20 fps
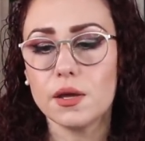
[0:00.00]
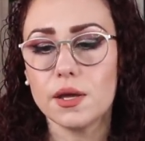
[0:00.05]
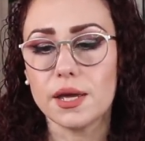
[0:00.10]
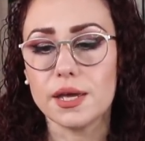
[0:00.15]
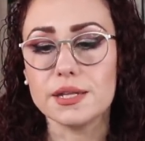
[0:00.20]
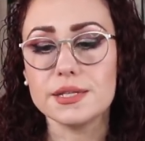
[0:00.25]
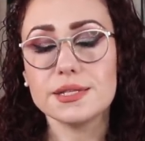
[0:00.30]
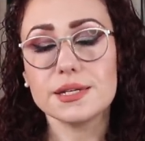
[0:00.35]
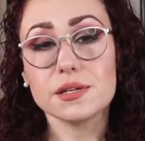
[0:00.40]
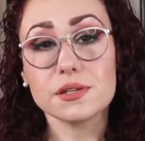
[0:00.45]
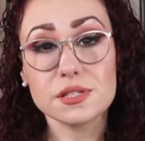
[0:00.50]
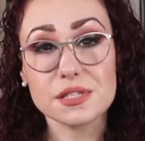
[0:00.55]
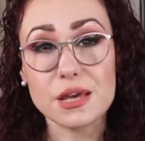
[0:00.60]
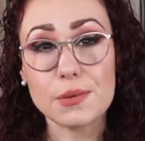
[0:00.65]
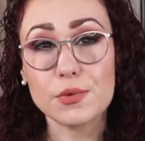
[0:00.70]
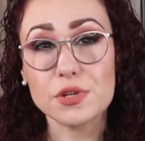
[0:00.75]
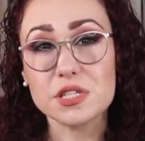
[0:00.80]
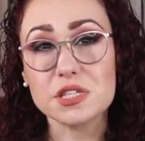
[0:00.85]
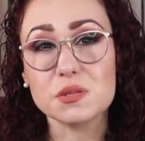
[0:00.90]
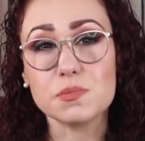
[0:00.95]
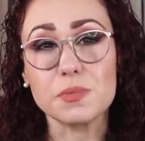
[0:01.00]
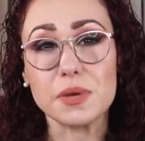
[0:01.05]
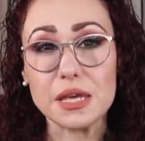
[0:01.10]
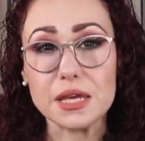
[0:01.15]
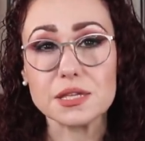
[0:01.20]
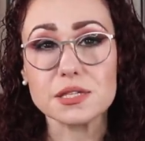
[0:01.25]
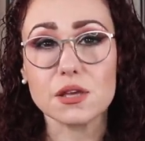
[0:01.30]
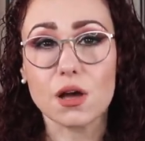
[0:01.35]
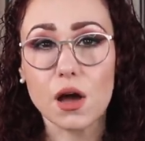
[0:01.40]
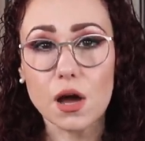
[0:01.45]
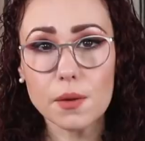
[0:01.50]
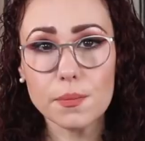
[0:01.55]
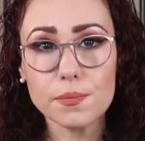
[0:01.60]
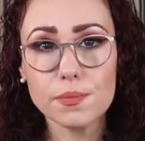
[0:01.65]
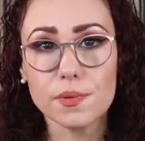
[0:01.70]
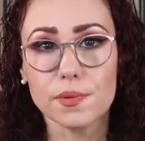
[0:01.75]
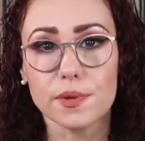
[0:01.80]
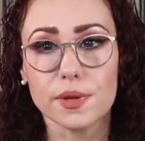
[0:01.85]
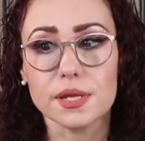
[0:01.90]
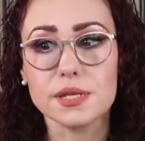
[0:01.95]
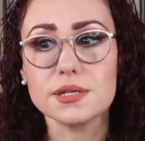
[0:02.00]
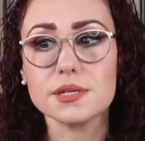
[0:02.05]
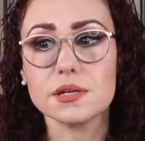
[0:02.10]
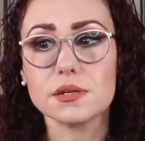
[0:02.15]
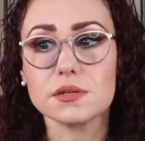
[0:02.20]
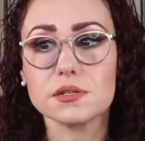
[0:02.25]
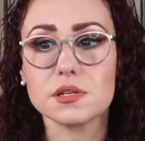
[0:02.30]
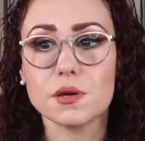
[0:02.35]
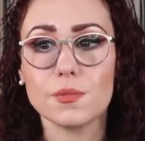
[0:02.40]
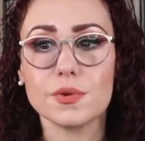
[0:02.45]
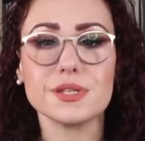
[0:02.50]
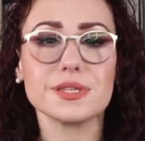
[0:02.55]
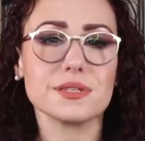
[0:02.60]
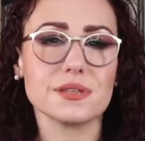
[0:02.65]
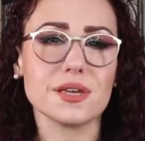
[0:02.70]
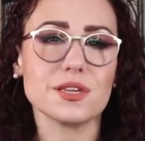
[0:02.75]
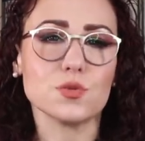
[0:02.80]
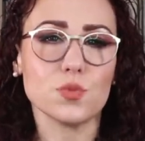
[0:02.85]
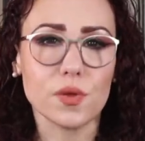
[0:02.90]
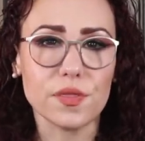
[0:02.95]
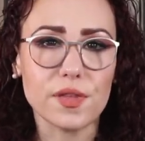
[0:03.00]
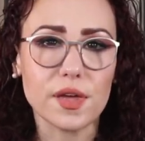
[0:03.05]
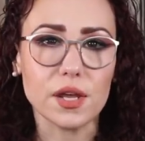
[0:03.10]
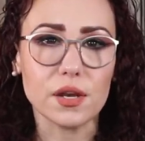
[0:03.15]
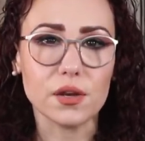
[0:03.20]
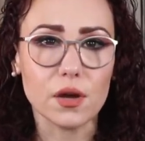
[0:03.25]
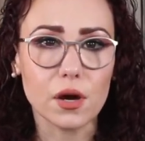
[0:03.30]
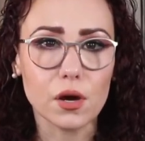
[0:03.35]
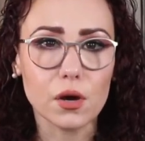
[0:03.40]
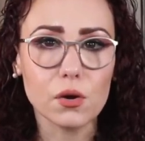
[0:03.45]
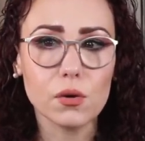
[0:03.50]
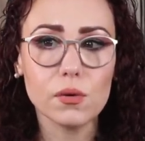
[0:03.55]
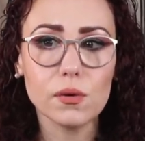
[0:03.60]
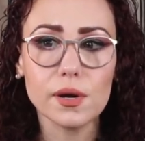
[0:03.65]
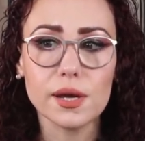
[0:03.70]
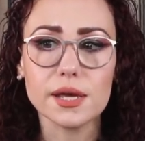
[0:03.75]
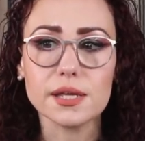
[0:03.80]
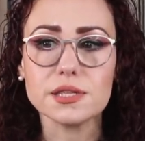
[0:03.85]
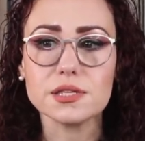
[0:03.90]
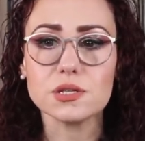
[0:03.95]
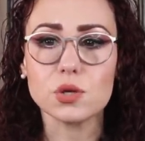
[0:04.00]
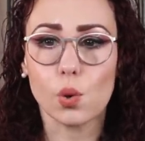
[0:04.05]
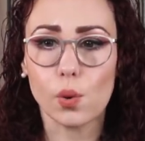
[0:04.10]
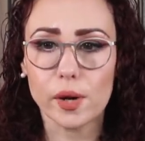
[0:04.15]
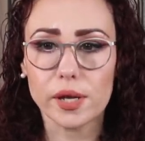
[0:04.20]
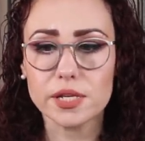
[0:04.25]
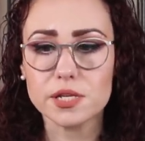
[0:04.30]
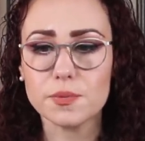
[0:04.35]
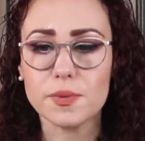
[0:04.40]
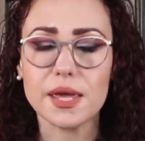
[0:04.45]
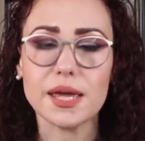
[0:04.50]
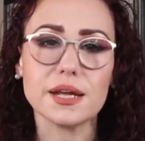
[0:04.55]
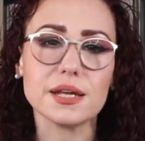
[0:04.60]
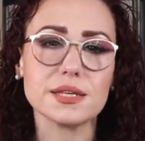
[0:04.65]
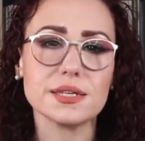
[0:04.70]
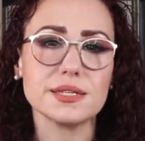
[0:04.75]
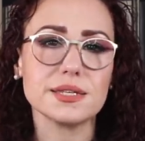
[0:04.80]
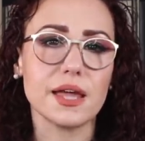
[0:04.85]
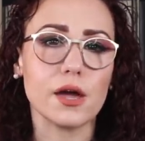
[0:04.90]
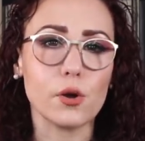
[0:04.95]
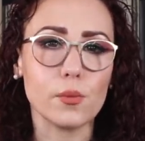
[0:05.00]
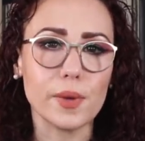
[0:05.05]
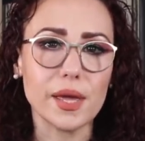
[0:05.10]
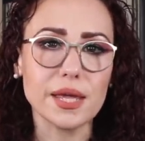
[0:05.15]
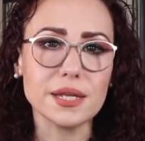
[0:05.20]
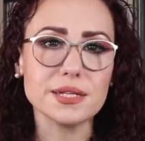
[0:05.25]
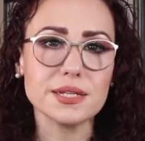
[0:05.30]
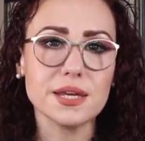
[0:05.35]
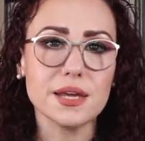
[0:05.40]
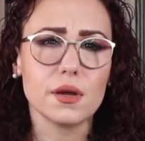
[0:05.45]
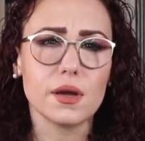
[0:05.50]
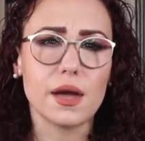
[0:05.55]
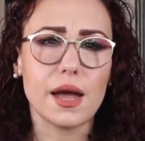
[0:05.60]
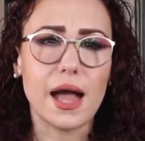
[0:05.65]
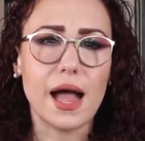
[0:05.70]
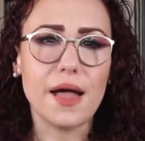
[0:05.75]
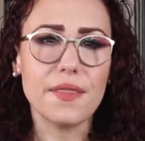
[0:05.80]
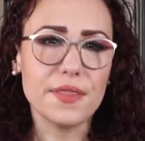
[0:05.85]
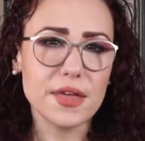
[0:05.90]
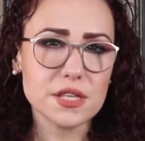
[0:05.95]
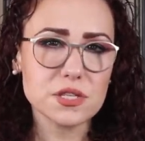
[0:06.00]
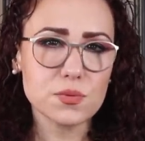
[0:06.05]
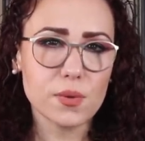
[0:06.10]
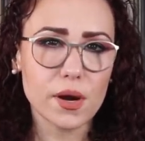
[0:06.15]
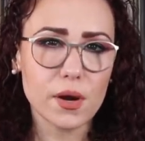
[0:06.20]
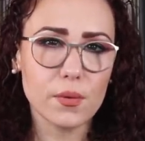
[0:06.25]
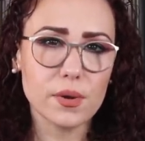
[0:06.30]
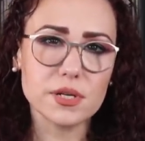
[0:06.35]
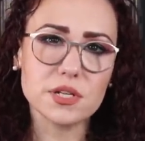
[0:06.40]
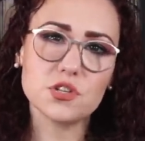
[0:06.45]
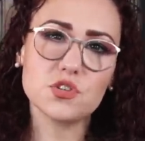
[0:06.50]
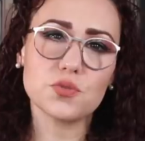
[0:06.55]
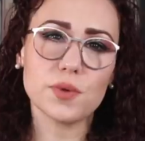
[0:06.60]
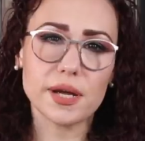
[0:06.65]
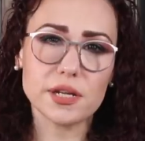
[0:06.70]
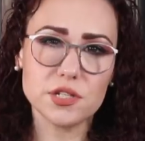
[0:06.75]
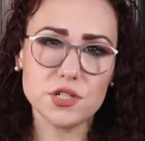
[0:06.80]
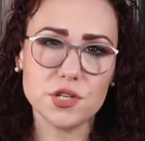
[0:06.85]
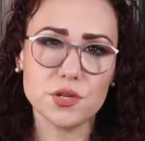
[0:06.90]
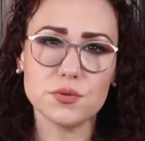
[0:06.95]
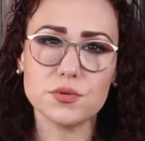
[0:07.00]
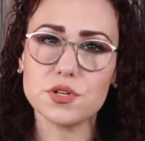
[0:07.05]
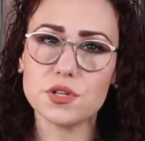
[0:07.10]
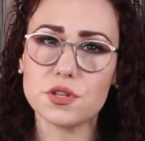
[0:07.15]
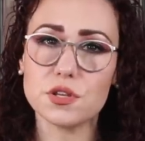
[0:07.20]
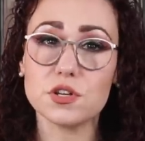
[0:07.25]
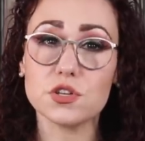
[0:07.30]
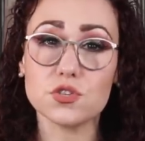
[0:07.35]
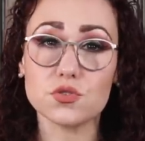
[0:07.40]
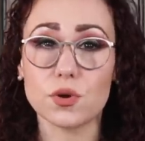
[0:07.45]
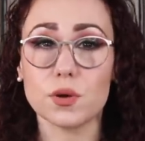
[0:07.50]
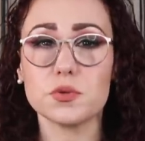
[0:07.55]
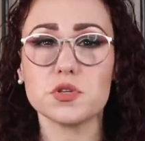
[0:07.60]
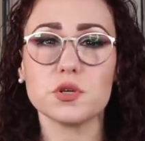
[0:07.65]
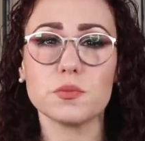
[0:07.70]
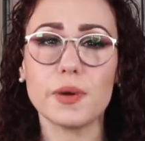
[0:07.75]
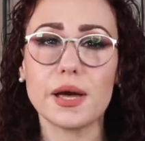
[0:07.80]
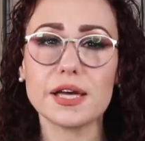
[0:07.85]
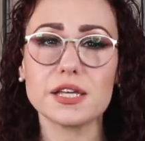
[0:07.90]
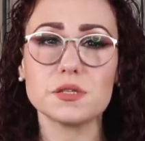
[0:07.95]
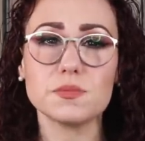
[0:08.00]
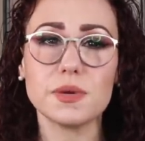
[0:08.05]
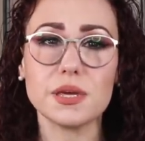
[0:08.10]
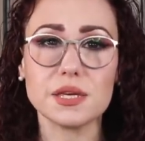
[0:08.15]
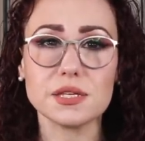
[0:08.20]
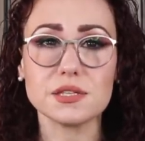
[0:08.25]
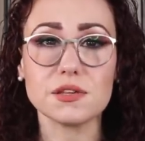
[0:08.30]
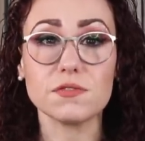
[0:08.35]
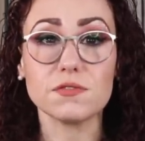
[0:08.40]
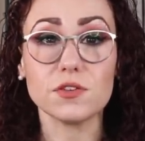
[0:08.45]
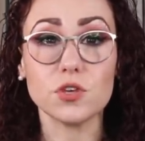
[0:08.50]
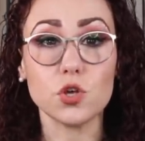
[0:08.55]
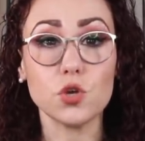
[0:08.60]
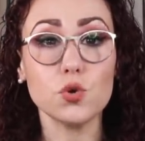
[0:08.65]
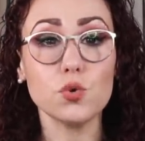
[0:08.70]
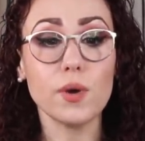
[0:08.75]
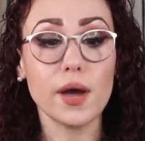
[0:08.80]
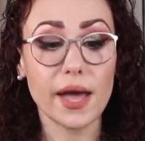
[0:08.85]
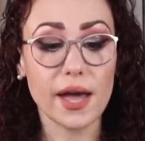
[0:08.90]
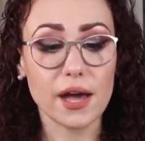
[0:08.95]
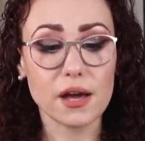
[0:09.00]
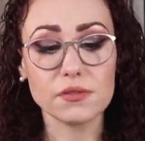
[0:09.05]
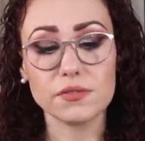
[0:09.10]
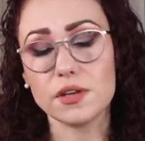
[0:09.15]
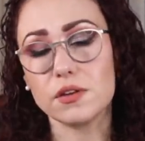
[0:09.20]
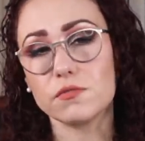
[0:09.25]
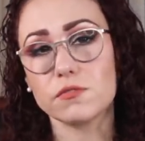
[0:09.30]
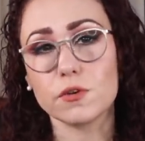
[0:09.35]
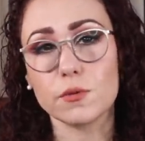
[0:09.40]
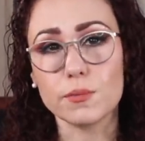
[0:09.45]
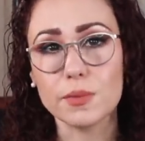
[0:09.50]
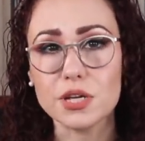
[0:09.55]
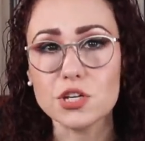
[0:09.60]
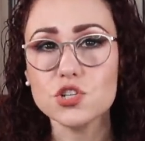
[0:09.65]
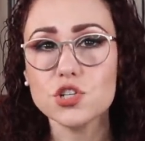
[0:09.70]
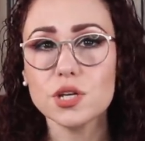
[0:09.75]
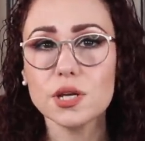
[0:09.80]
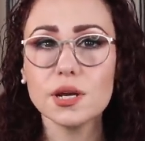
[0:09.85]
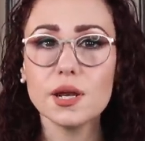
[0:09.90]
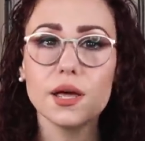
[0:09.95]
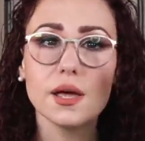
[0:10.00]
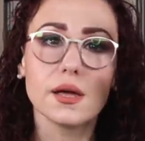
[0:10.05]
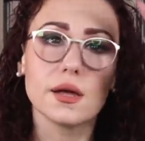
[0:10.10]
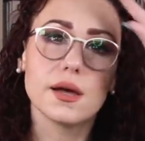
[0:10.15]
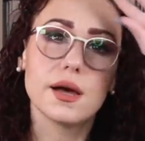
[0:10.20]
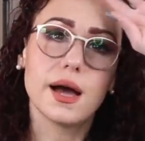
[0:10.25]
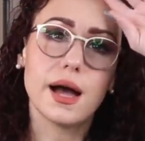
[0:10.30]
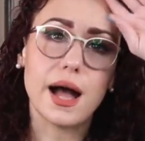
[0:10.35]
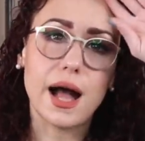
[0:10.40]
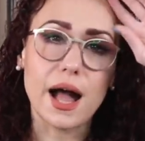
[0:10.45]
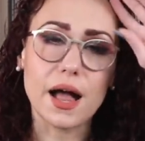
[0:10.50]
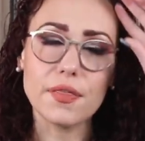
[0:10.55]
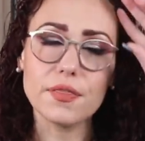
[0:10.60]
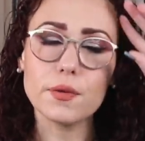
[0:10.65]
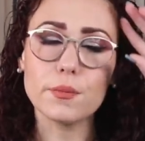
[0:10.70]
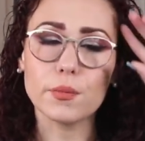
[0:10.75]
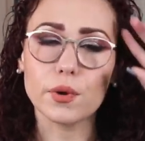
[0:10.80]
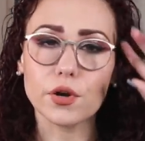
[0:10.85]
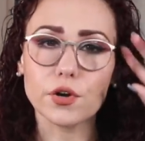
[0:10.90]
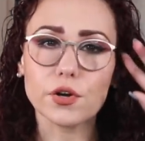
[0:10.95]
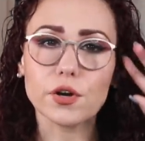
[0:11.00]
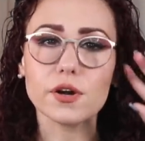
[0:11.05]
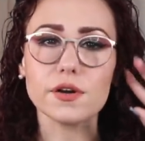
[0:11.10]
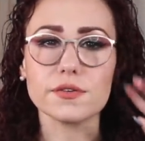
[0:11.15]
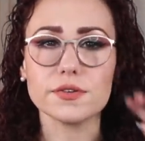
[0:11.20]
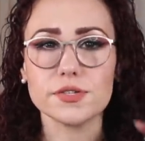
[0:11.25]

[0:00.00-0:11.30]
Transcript: until someone speaks up, until someone says what they know, it's going to be at a stalemate. And that's where I want to direct you to the description box because if you have information on the murder of